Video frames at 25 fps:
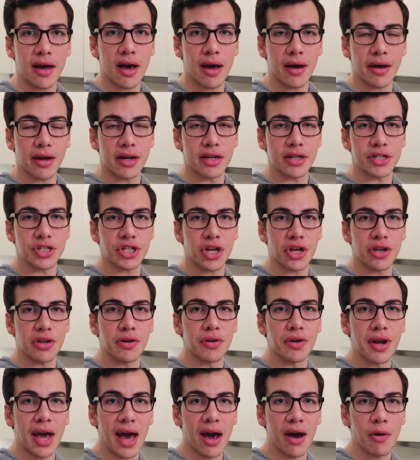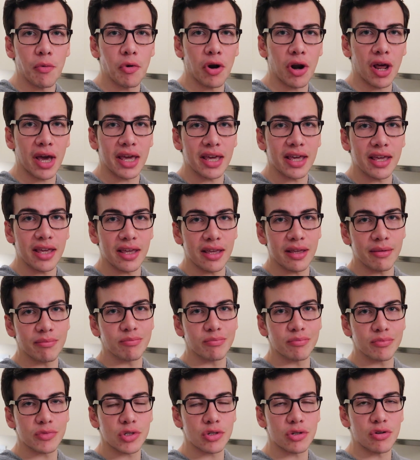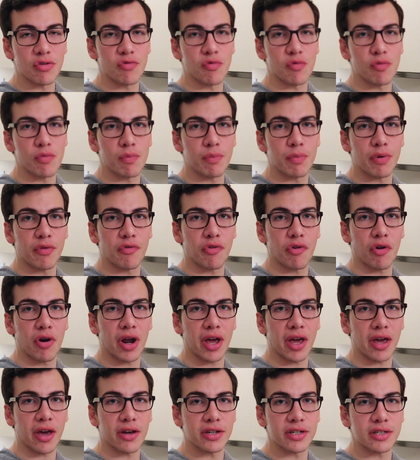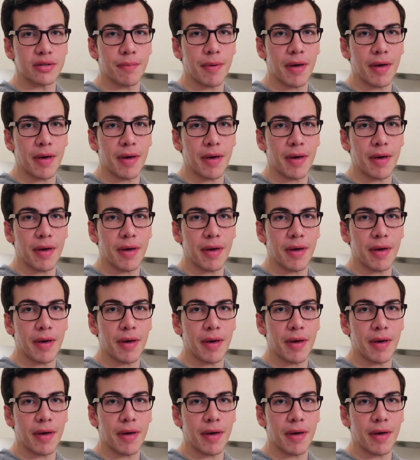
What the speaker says: I'm going to show you now what I eat sort of before I go to